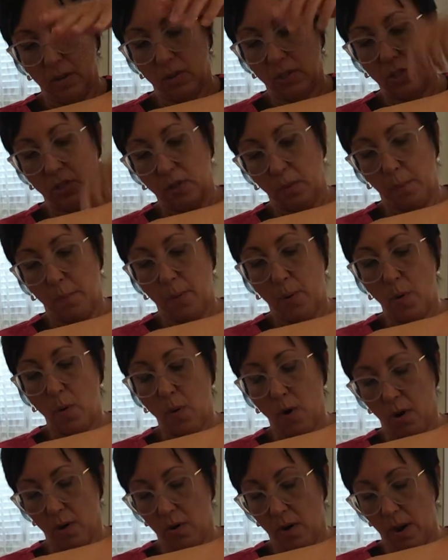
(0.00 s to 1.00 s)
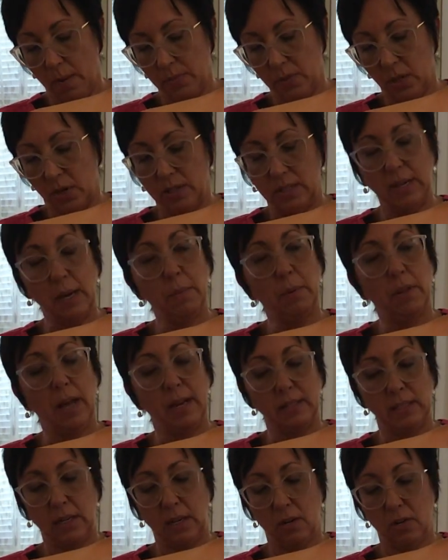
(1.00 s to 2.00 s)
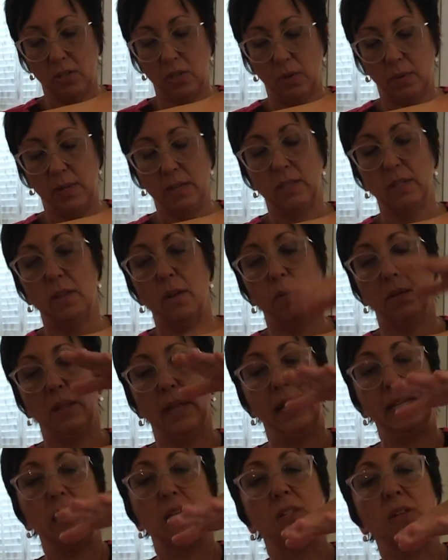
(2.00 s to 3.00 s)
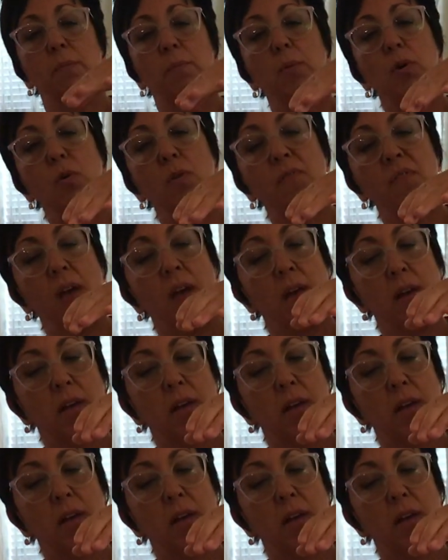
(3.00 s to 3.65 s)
to stabilize here so his lower leg doesn't move.